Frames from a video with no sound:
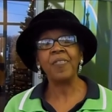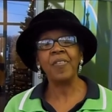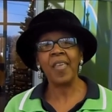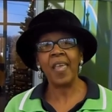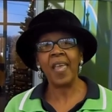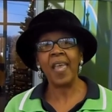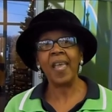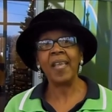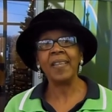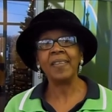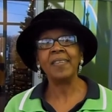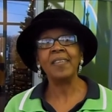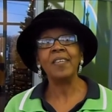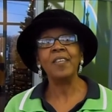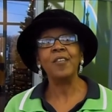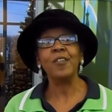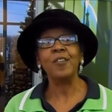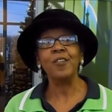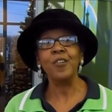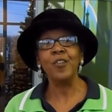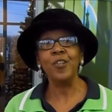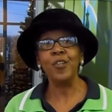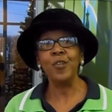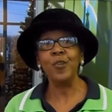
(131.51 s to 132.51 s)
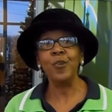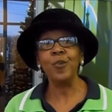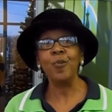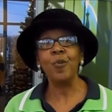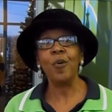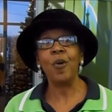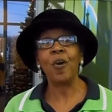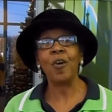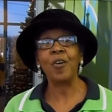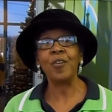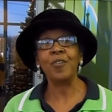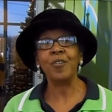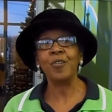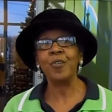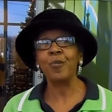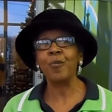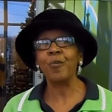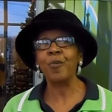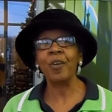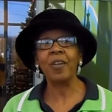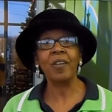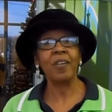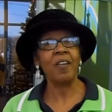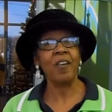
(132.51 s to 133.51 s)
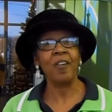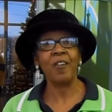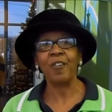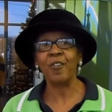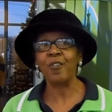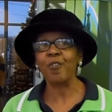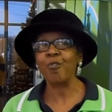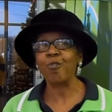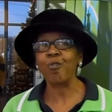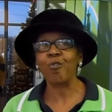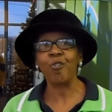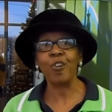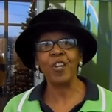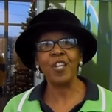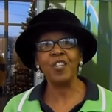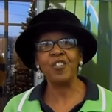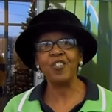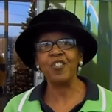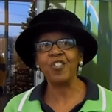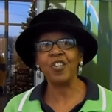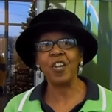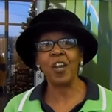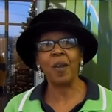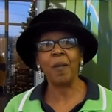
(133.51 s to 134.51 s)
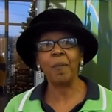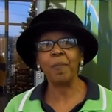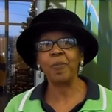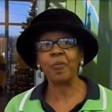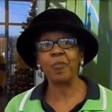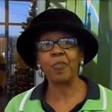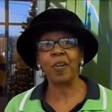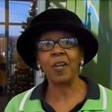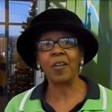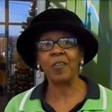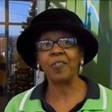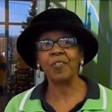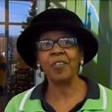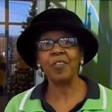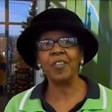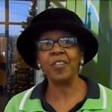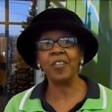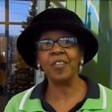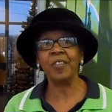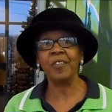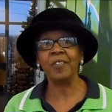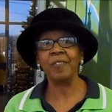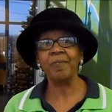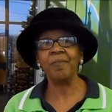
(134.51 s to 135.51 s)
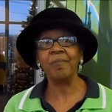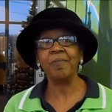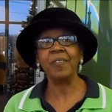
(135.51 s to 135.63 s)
that you are doing a great job throughout the year.